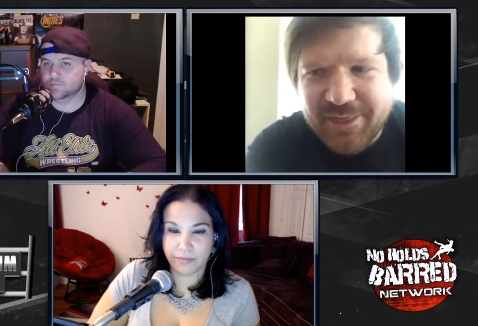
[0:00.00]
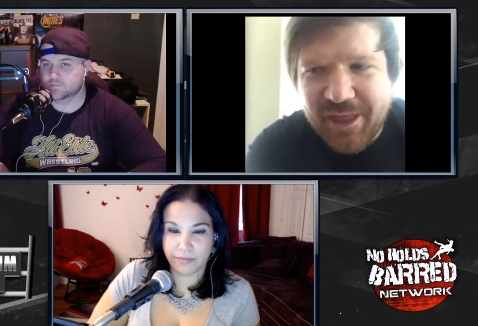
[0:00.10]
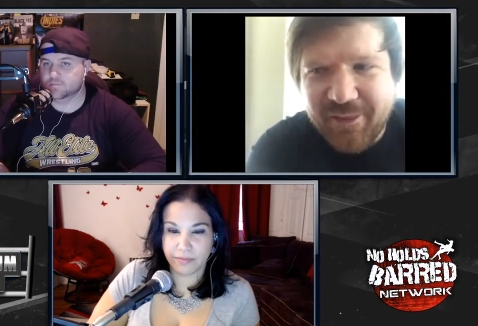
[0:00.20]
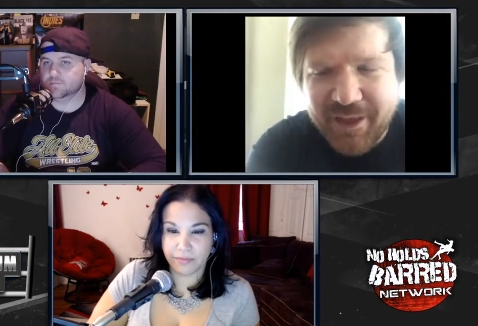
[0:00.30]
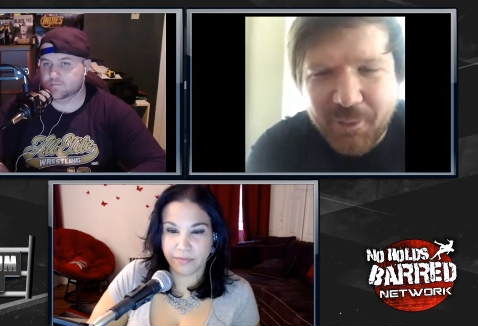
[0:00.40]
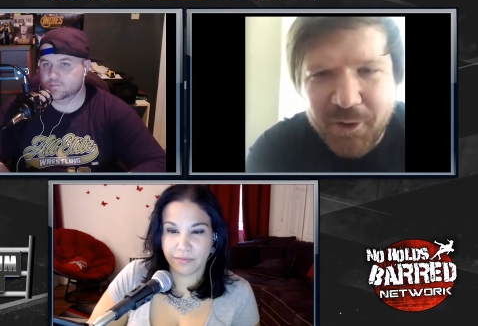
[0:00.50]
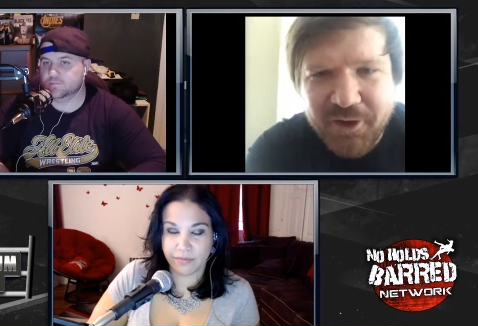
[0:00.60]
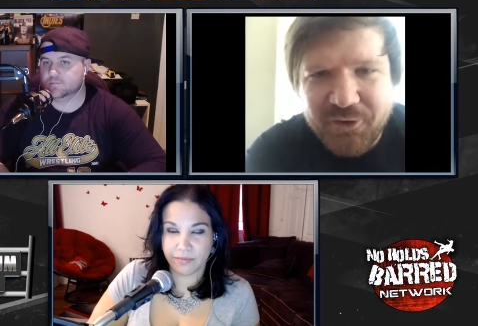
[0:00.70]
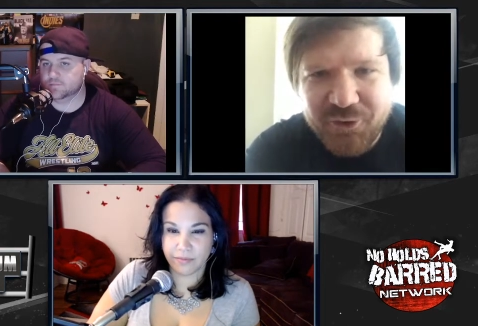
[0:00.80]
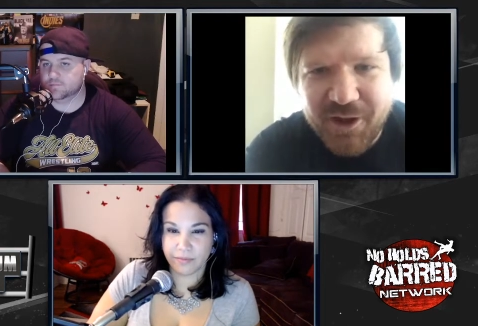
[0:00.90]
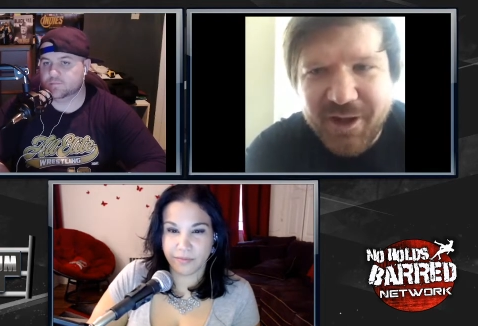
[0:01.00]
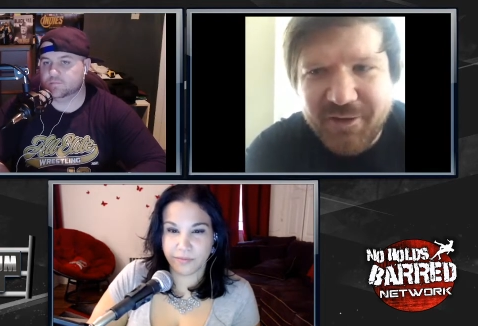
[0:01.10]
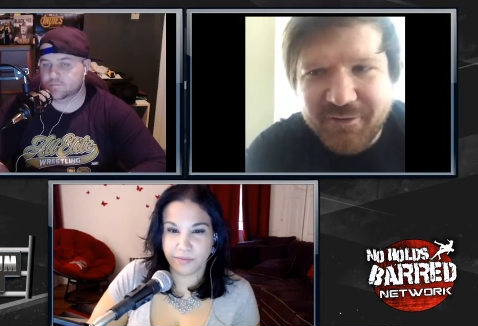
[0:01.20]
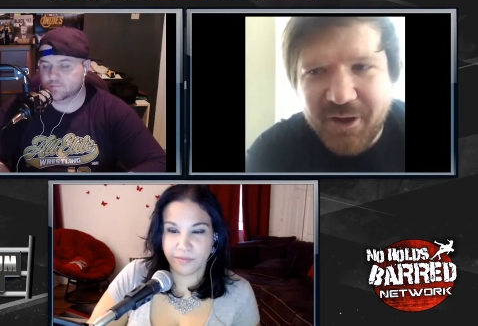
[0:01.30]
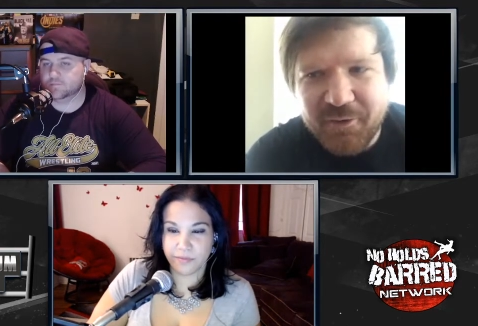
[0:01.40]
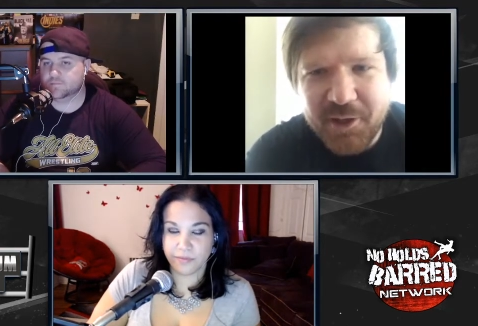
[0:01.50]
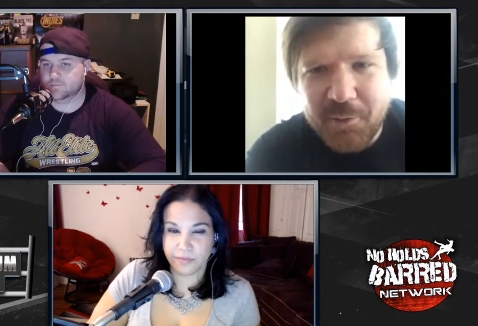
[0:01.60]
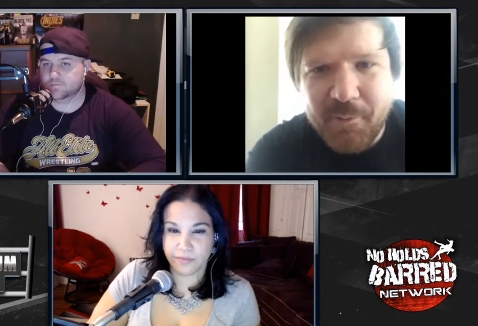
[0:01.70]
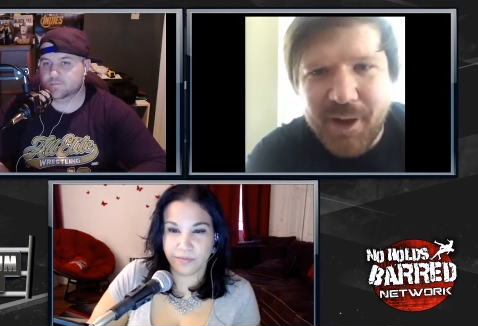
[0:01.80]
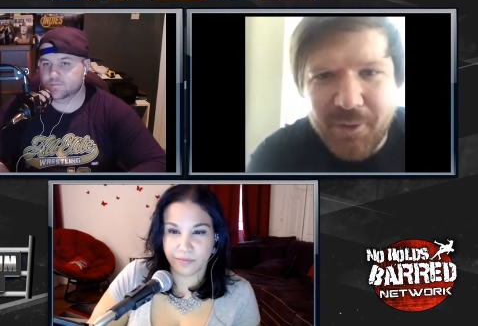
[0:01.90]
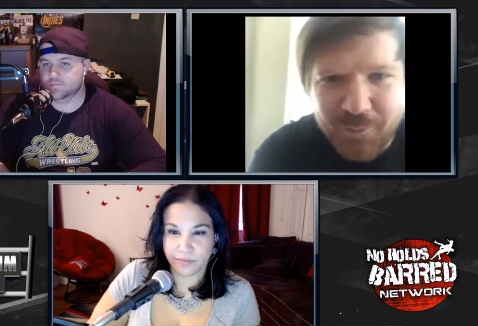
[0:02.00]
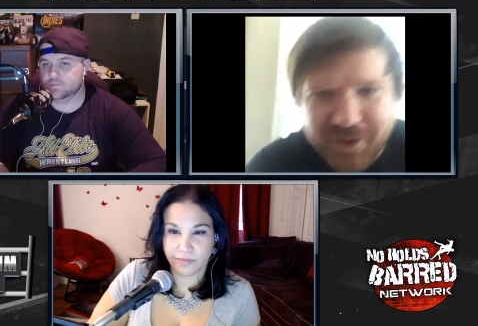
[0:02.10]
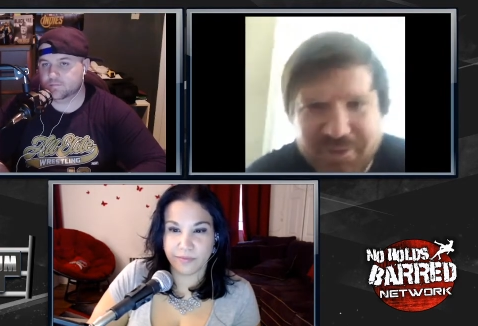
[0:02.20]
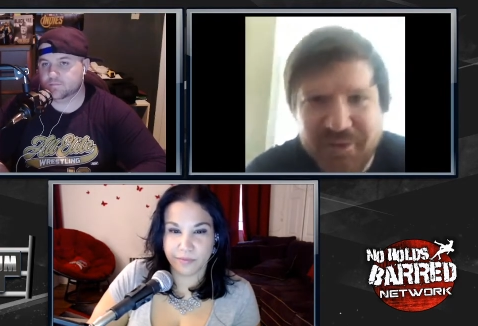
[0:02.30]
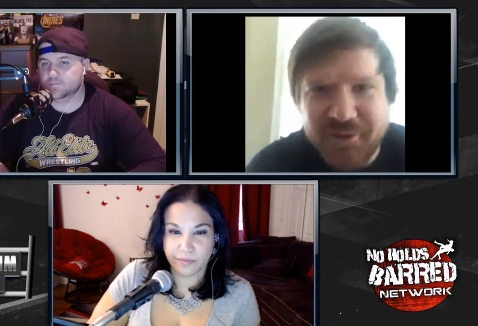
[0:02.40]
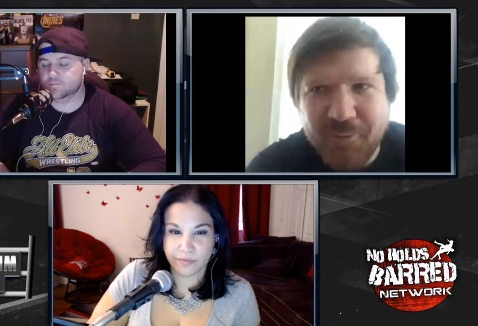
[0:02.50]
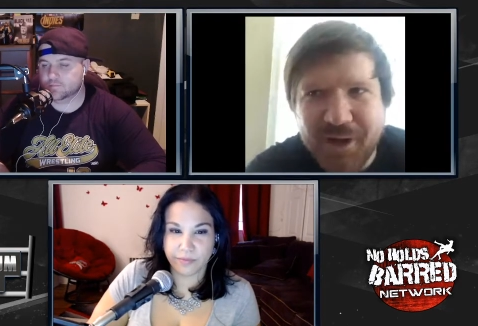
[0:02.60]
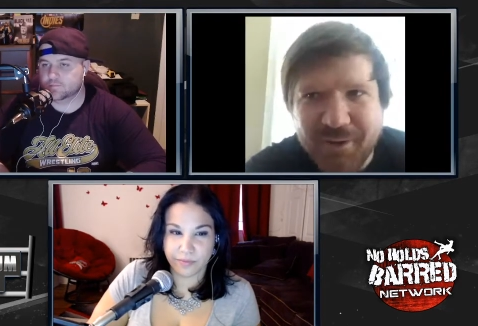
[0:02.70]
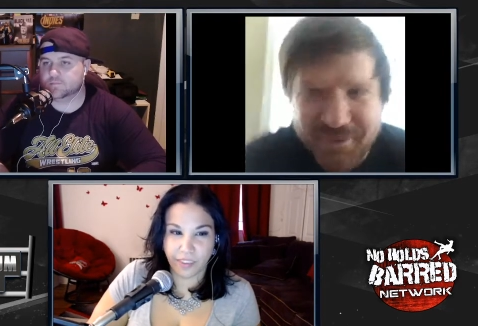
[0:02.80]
Speaker 1: that, that I wasn't trying to talk to him about wrestling when I